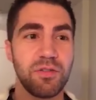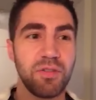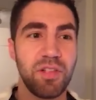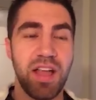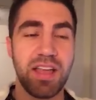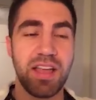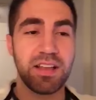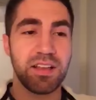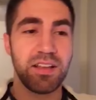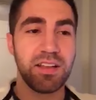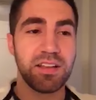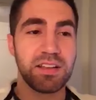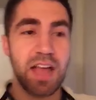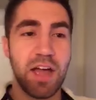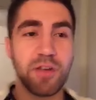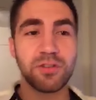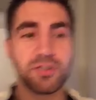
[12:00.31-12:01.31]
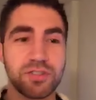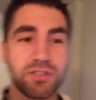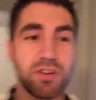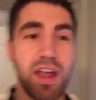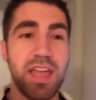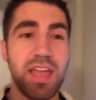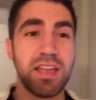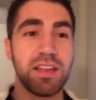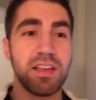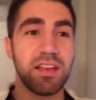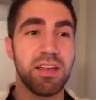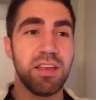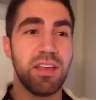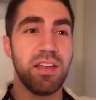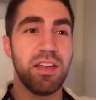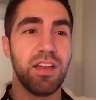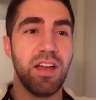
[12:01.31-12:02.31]
So like Counter
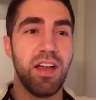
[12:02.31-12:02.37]
Strike,